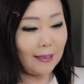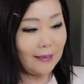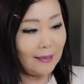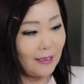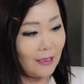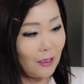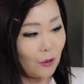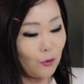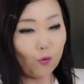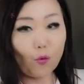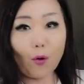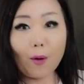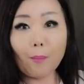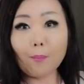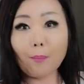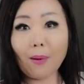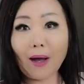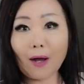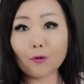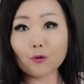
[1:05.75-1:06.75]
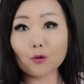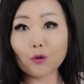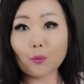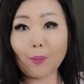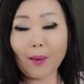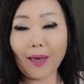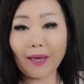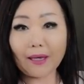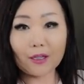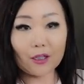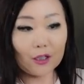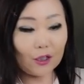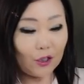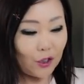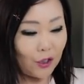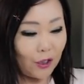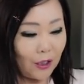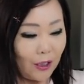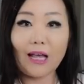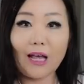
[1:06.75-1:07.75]
This is 1 pound
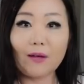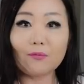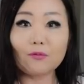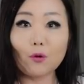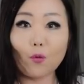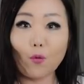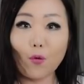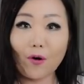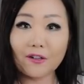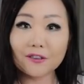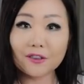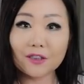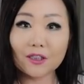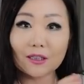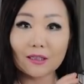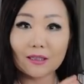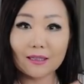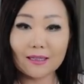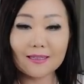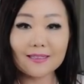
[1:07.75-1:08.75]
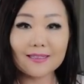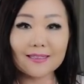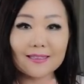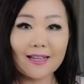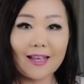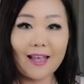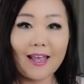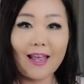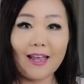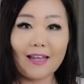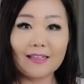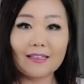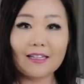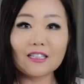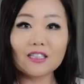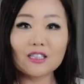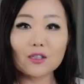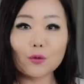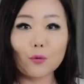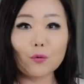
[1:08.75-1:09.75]
package. After washing this, and
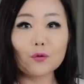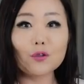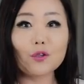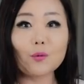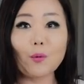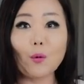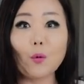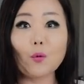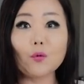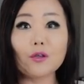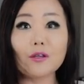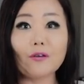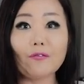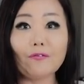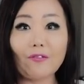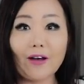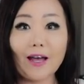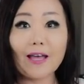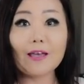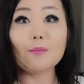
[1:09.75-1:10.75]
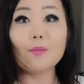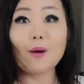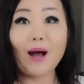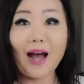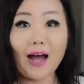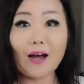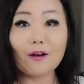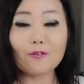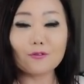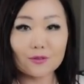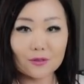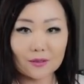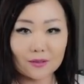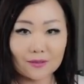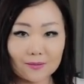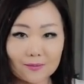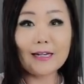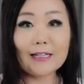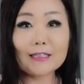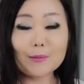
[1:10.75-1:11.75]
it's going to be only 5
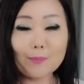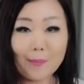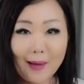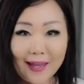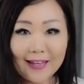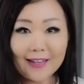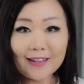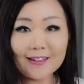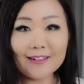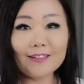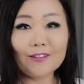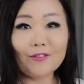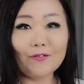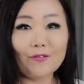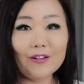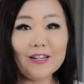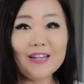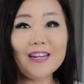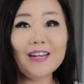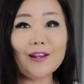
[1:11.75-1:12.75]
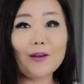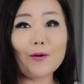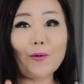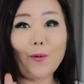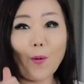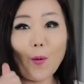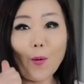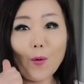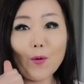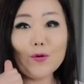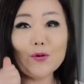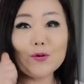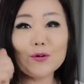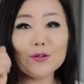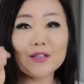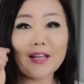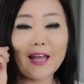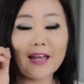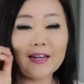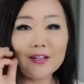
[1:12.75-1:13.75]
ounce. Let's make really
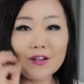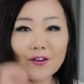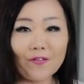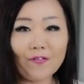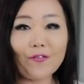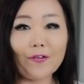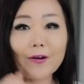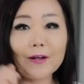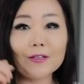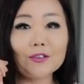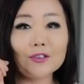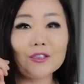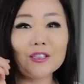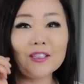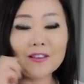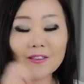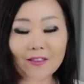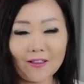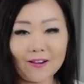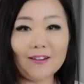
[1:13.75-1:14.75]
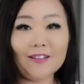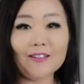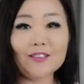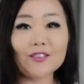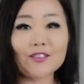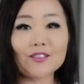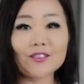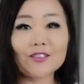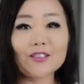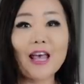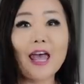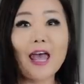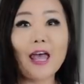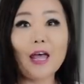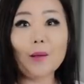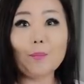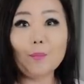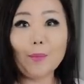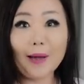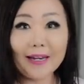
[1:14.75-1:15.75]
cold and refreshing, delicious
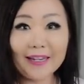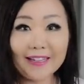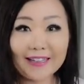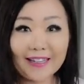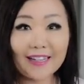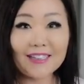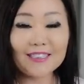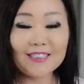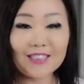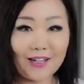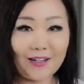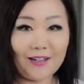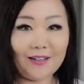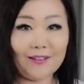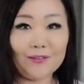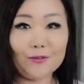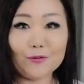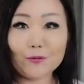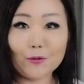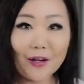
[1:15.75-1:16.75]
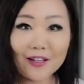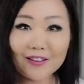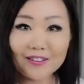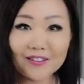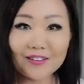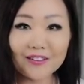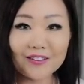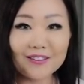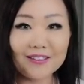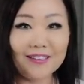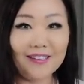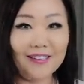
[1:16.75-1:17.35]
Haepari-Naengchae together.